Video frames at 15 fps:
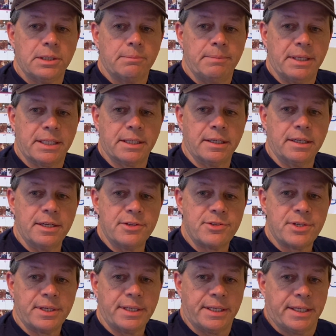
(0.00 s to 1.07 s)

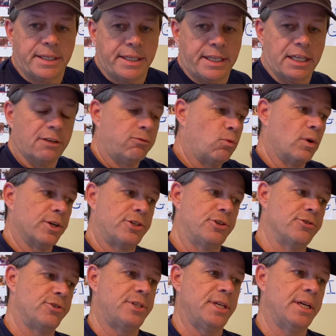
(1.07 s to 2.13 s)
because if what
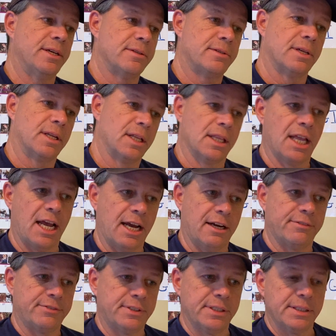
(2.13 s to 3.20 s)
you're seeing to the
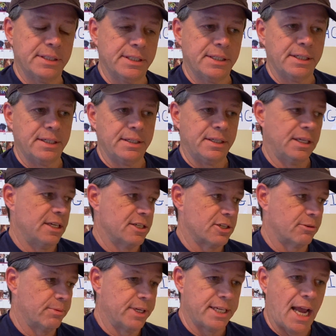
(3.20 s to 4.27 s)
left is
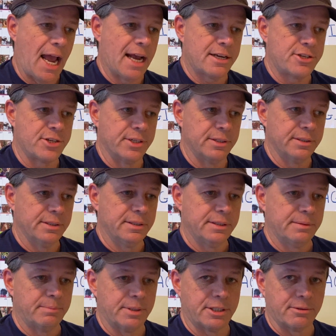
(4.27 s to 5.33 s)
a reaction
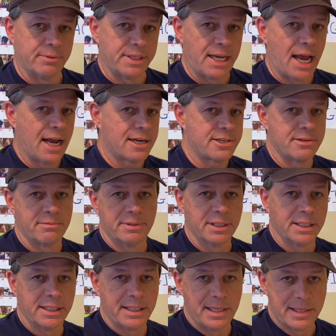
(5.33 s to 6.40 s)
but the reaction
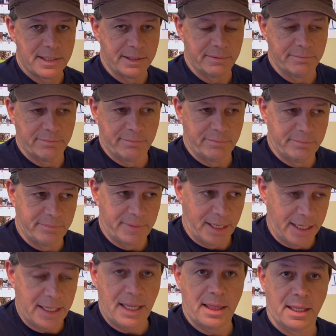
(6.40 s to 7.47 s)
really isn't
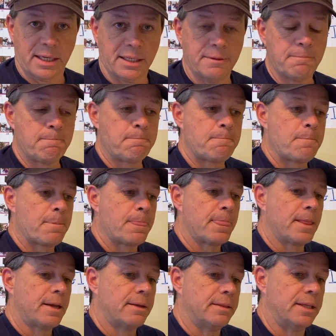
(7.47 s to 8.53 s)
anything,
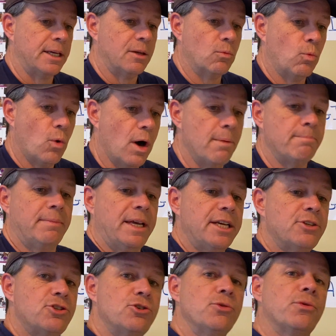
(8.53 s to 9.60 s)
then what
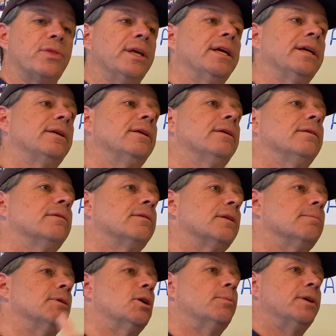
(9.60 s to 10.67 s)
makes you think
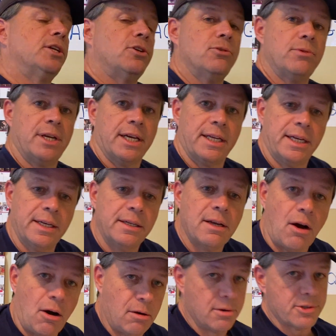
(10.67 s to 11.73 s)
the moment you get in,
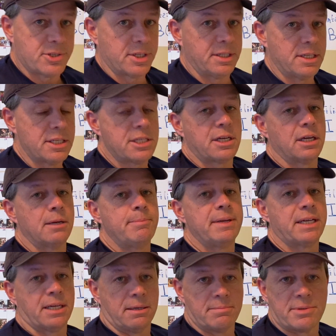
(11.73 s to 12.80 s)
all of a sudden it's going to
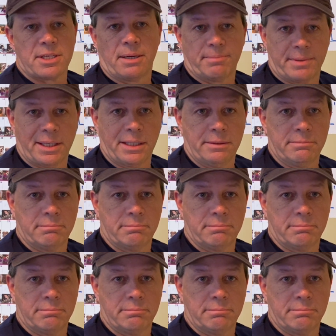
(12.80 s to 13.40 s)
become something?